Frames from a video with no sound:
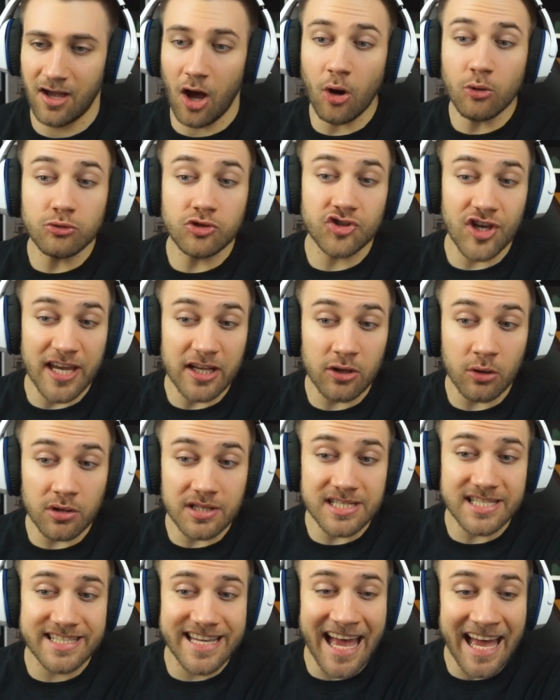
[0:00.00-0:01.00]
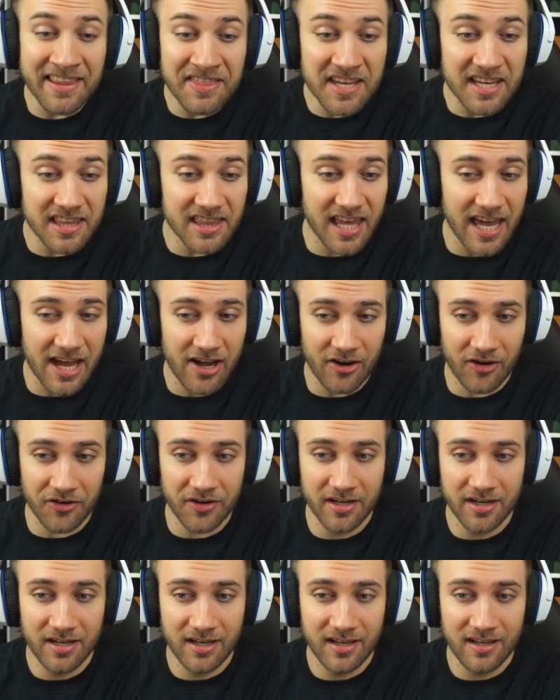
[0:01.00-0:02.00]
Oh, J. Cole's standing there.
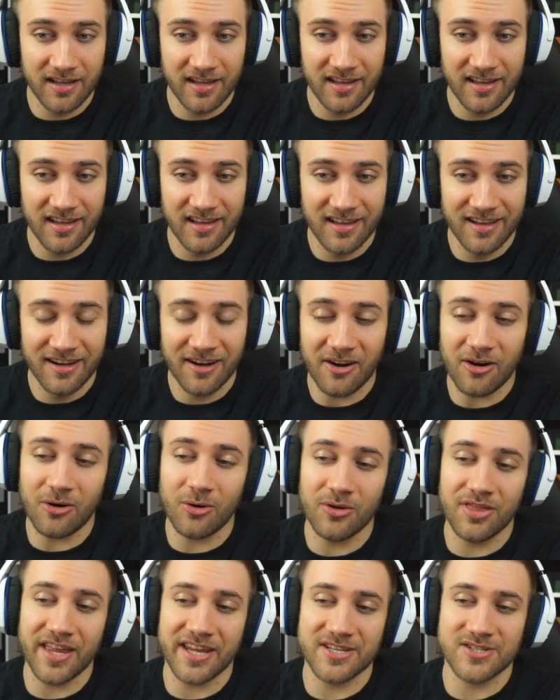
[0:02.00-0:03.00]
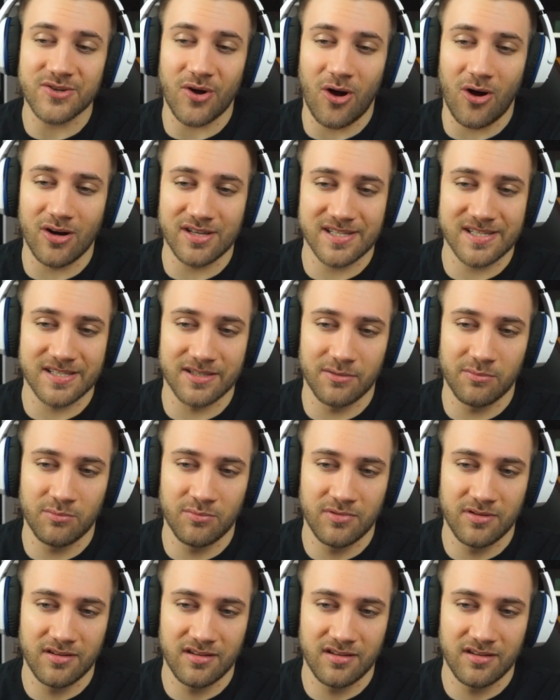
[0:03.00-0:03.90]
Oh, that is awesome.